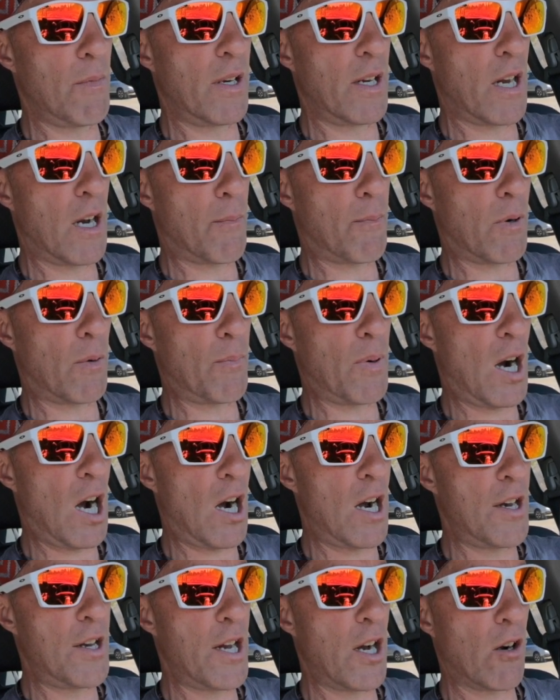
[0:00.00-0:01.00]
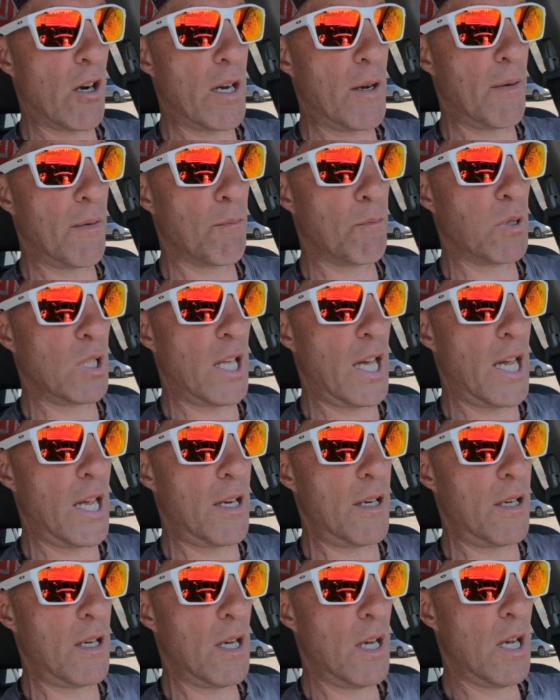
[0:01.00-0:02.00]
and then a proprietary
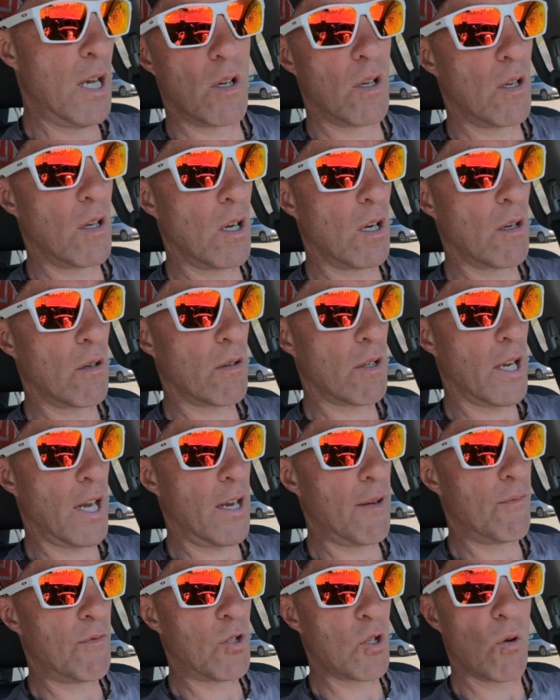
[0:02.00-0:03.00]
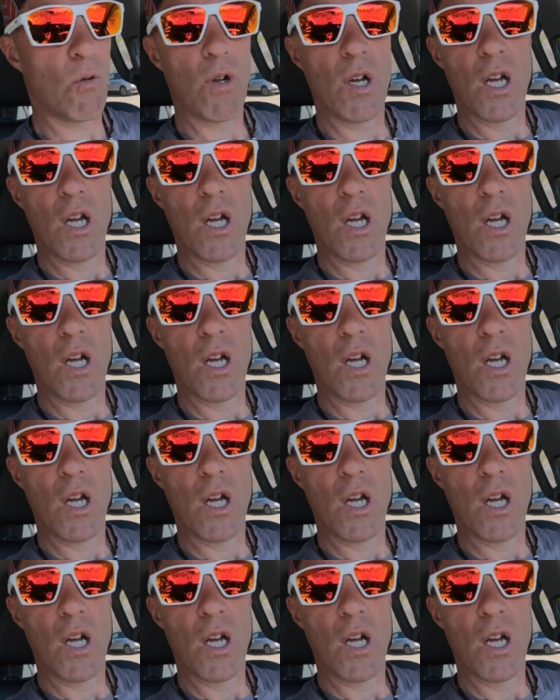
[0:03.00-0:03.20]
blend. Okay, so